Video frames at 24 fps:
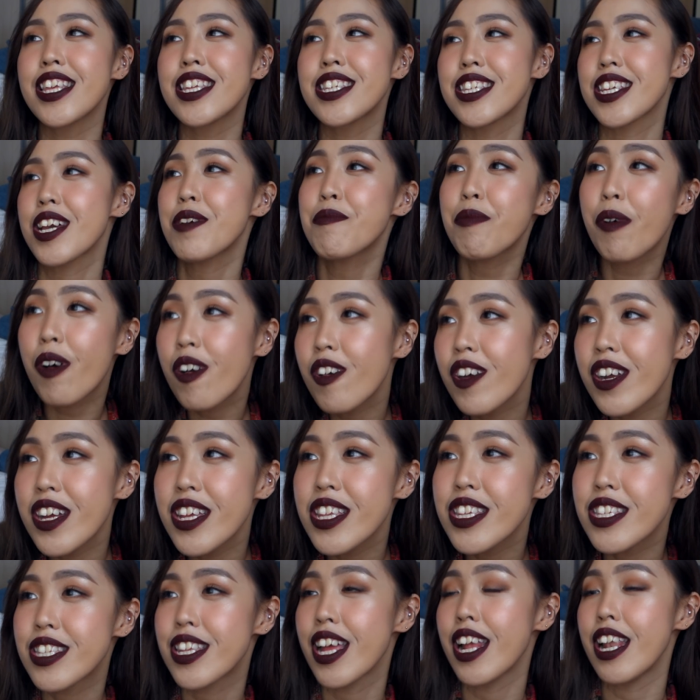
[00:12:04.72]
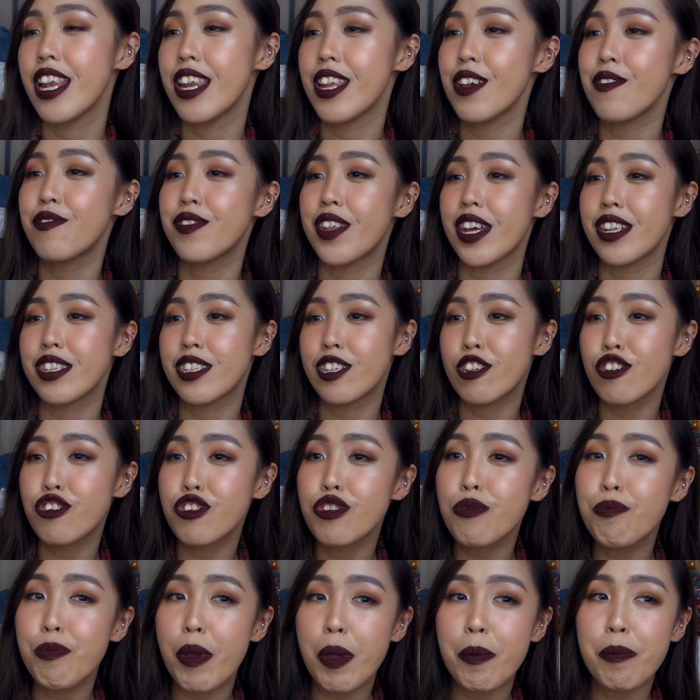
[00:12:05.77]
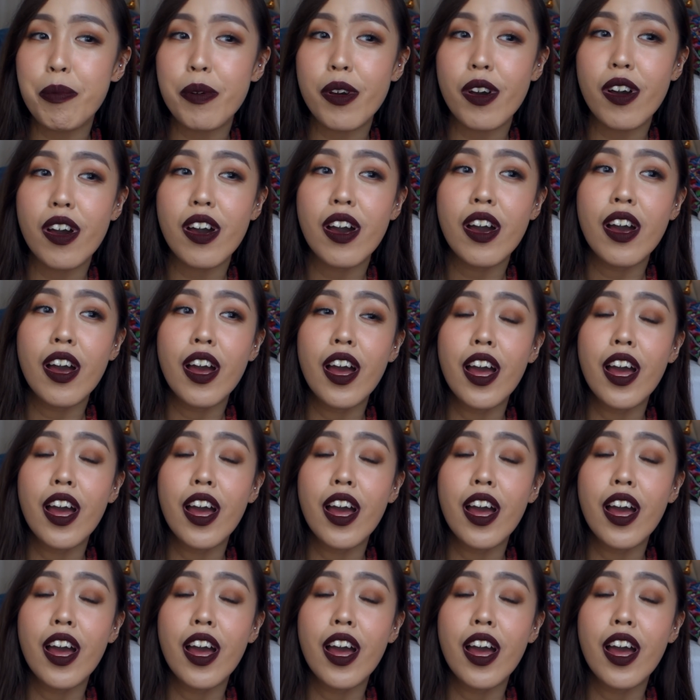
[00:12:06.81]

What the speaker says: Singaporeans, they leave their tissue paper.